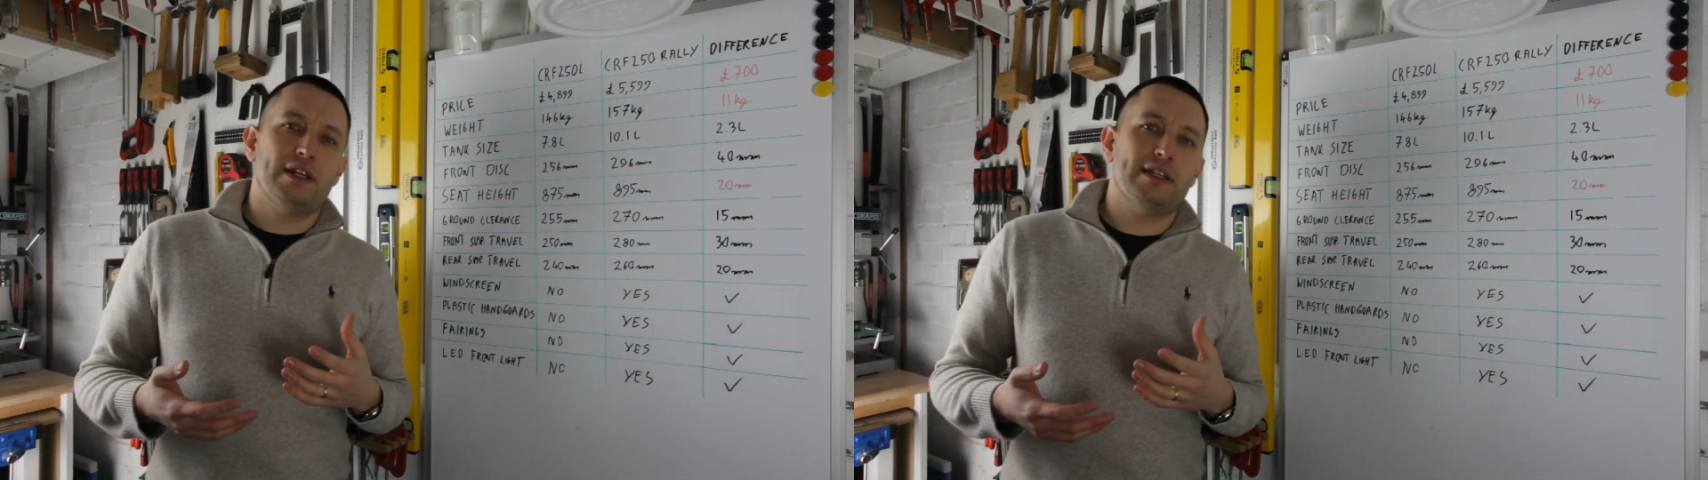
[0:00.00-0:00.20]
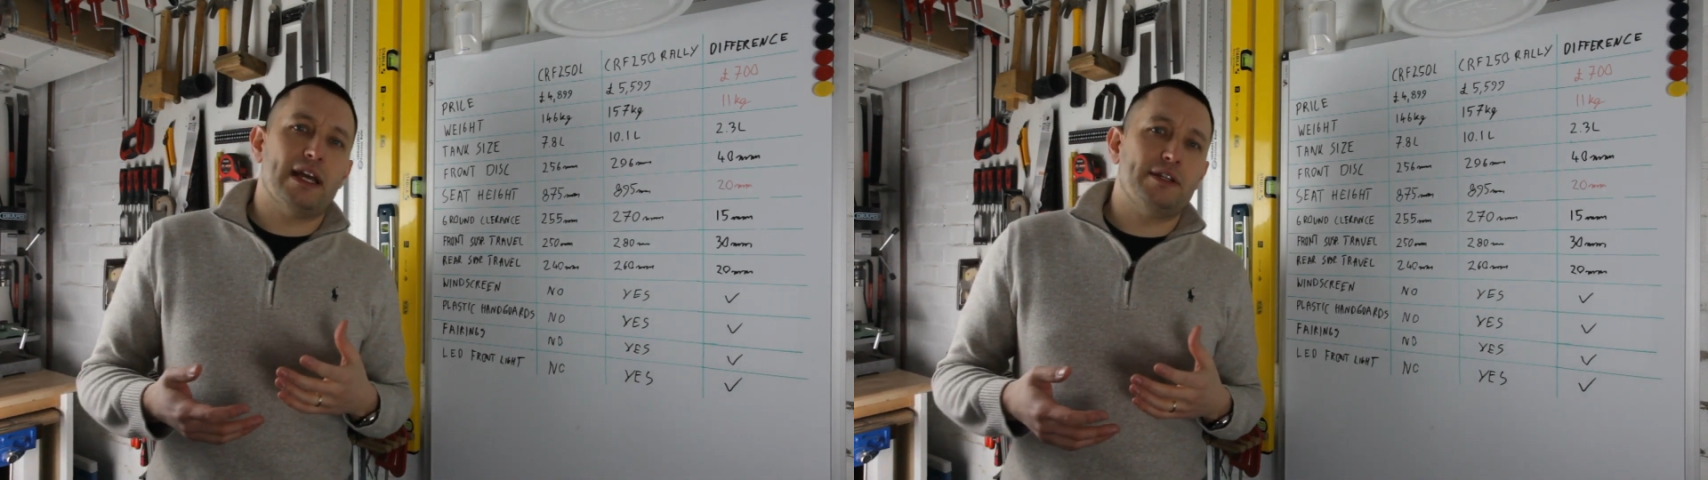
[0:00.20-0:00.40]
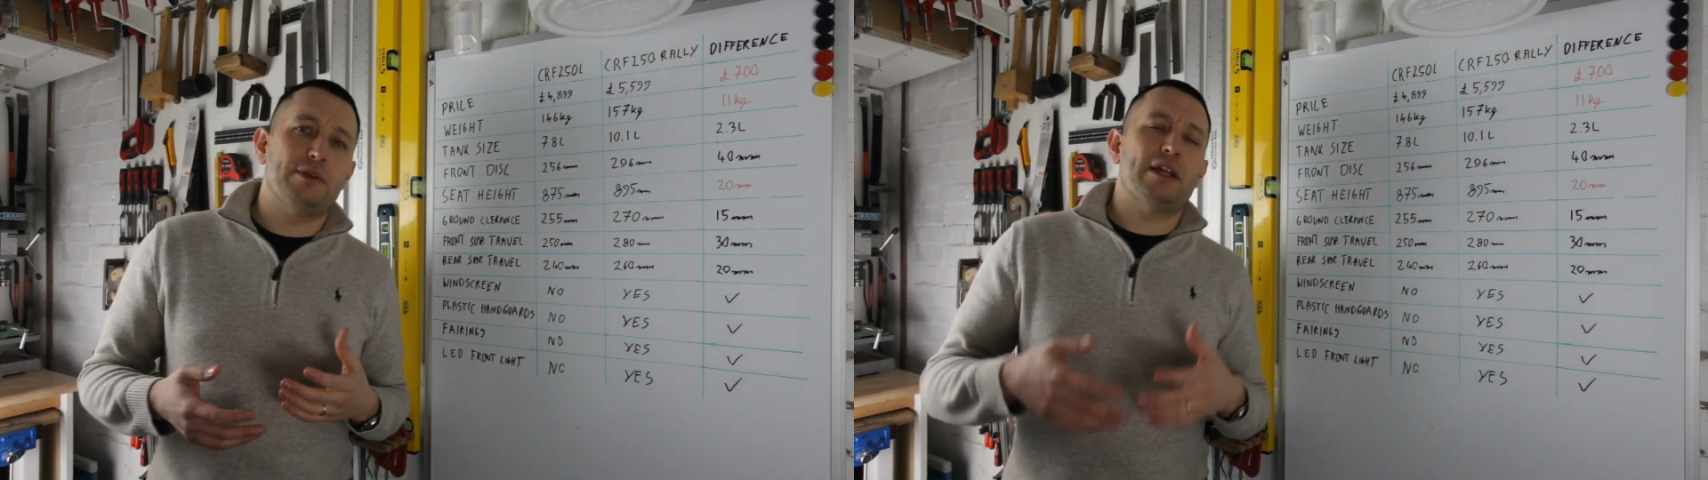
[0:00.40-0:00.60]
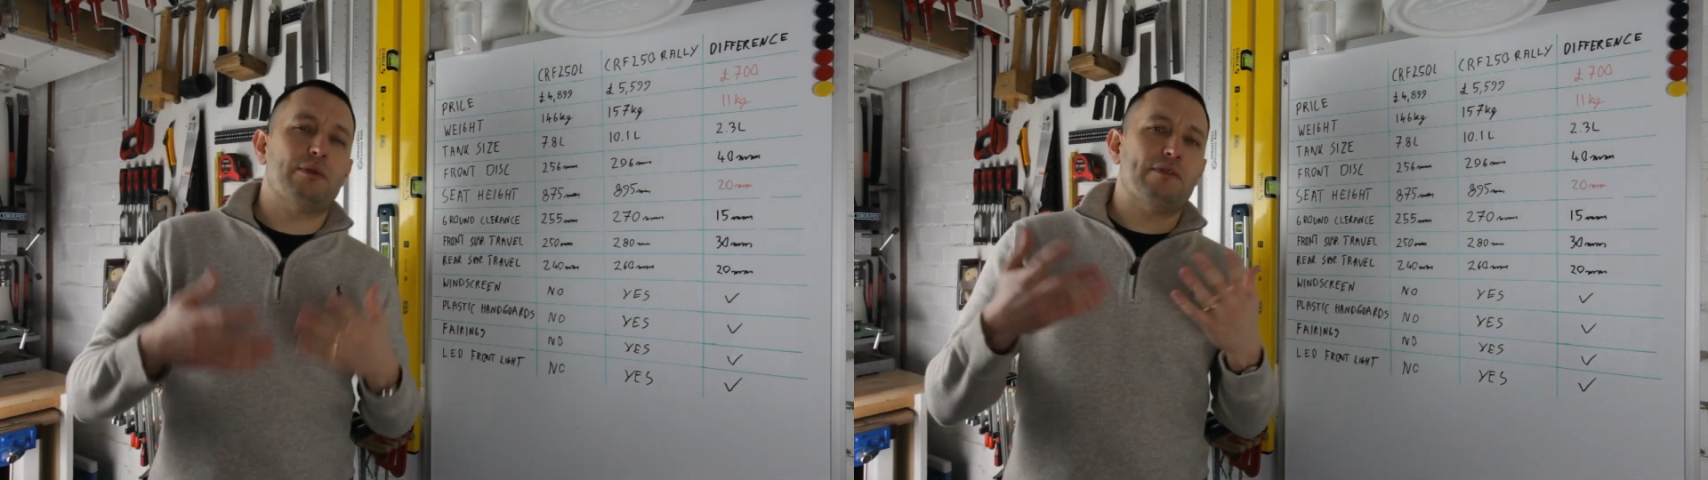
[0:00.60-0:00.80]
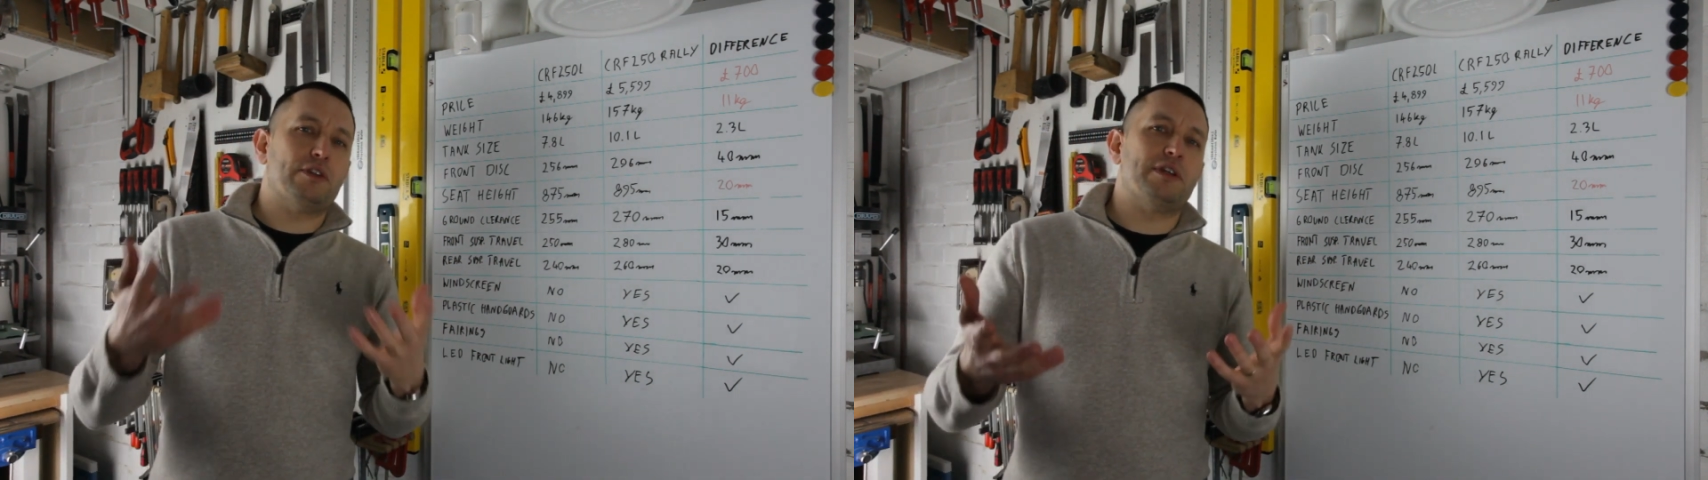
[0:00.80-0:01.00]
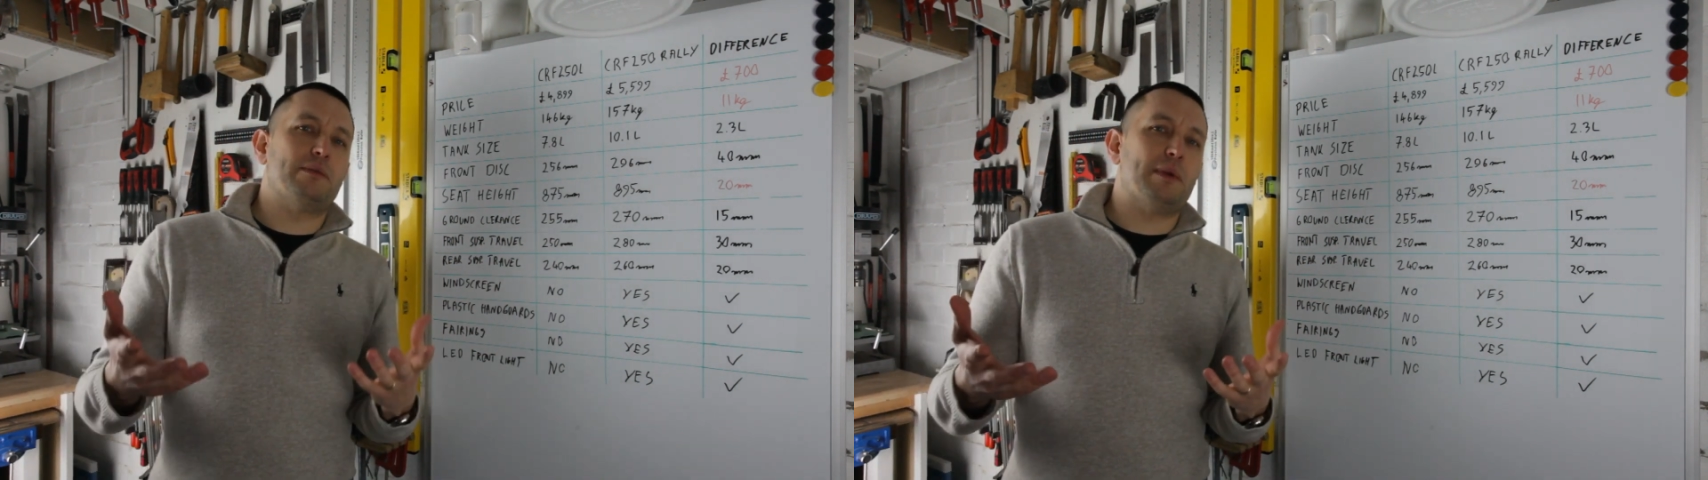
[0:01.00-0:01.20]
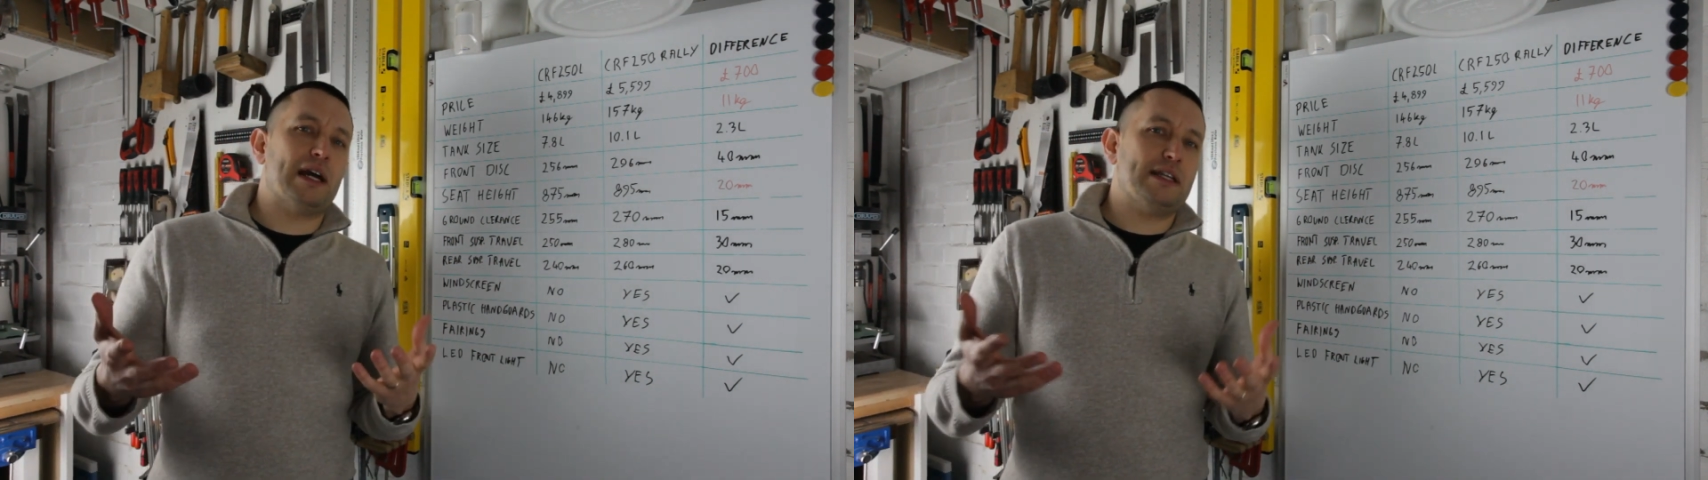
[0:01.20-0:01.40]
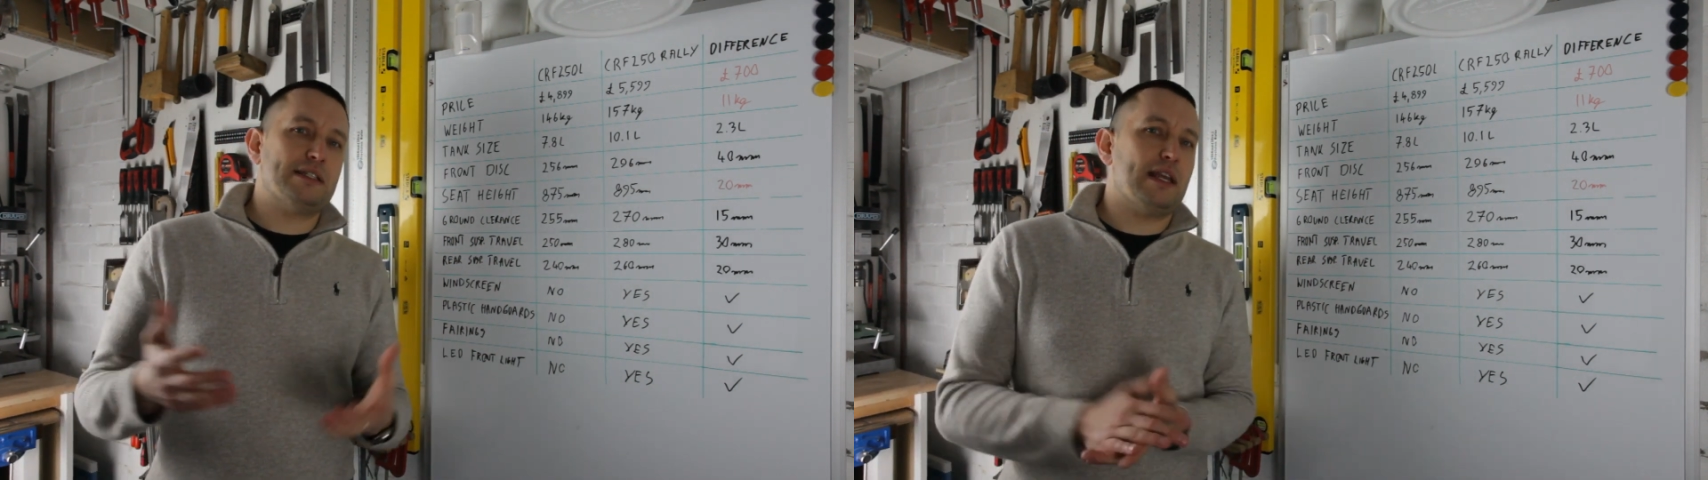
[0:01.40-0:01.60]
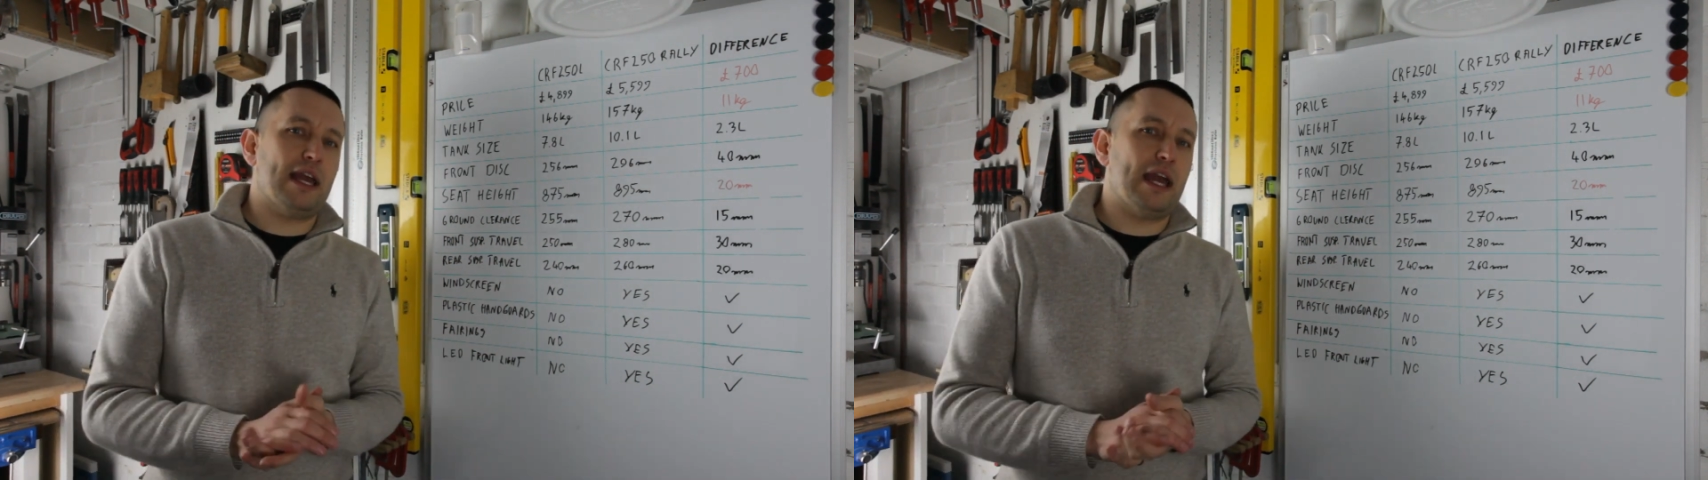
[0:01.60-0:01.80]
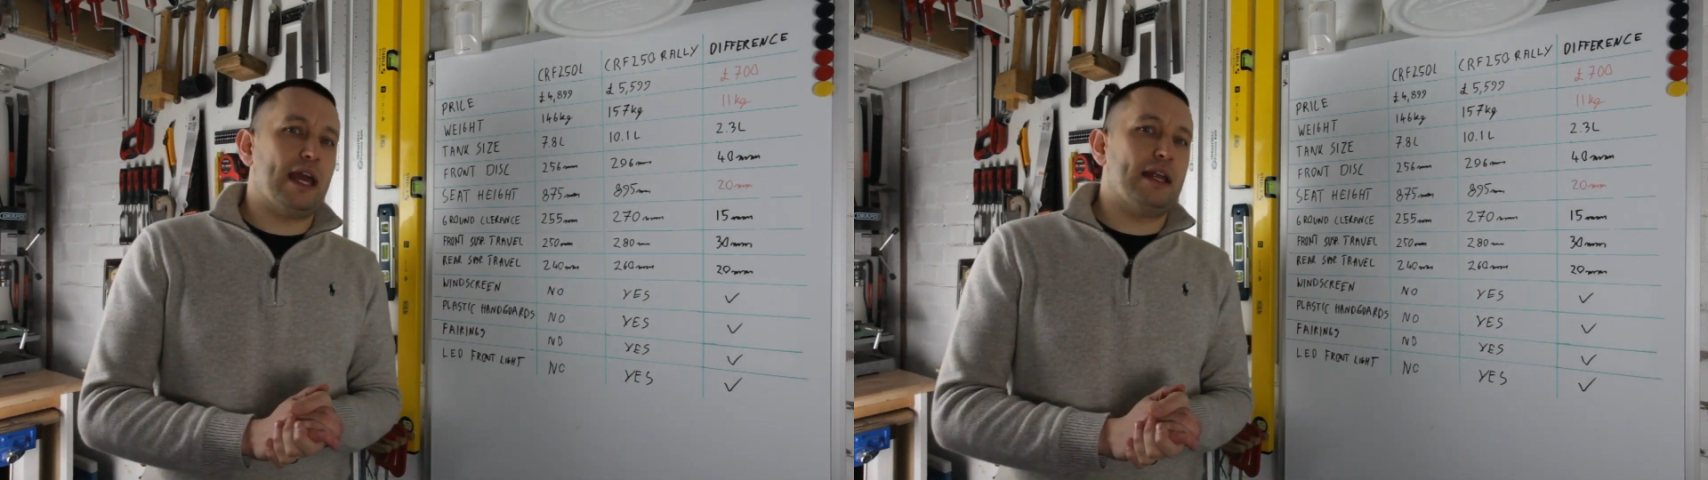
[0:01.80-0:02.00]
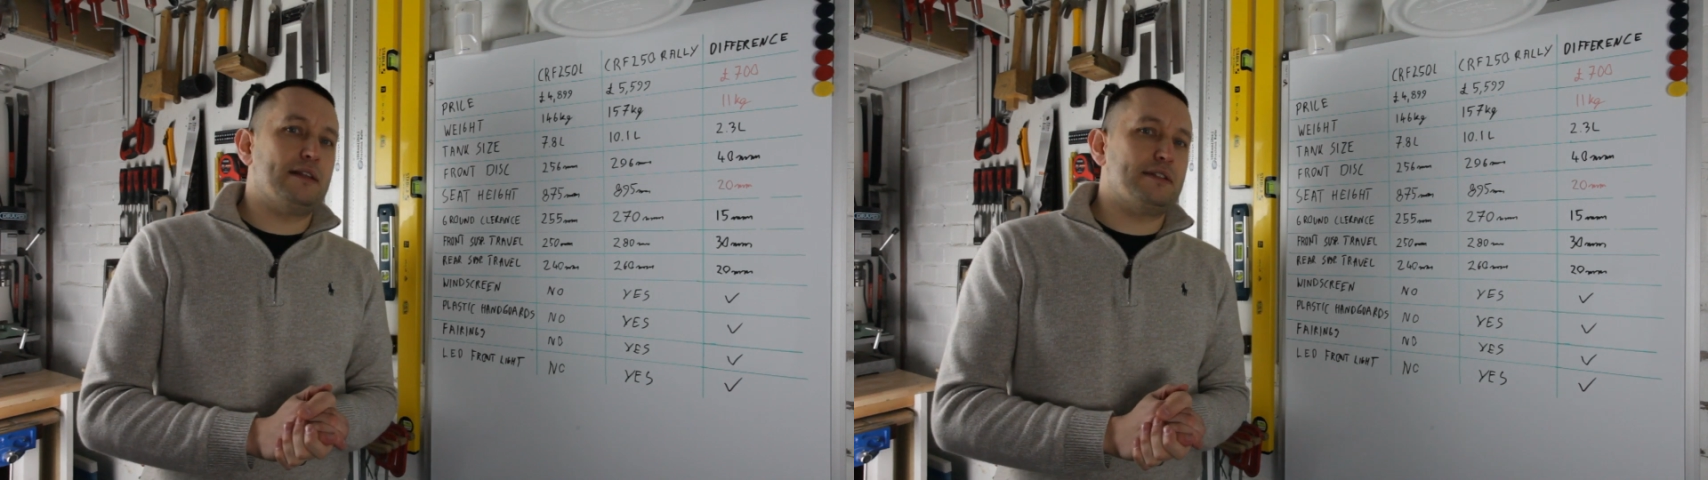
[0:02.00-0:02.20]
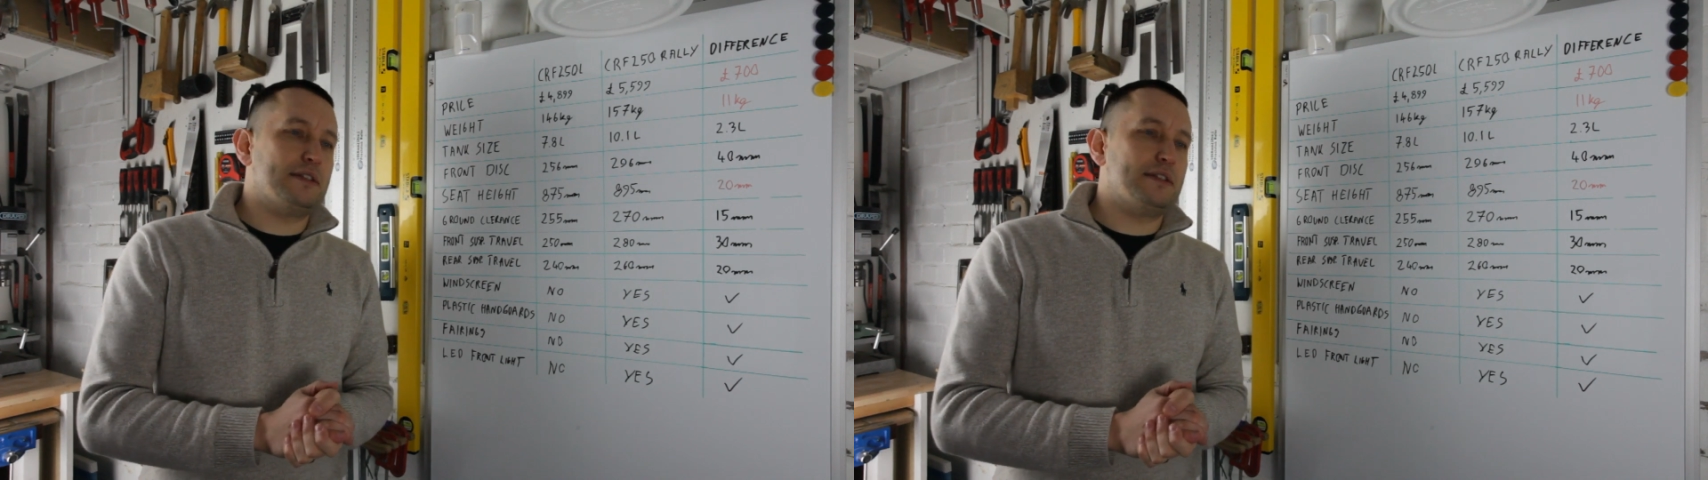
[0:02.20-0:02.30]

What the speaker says: than you get with other bikes, and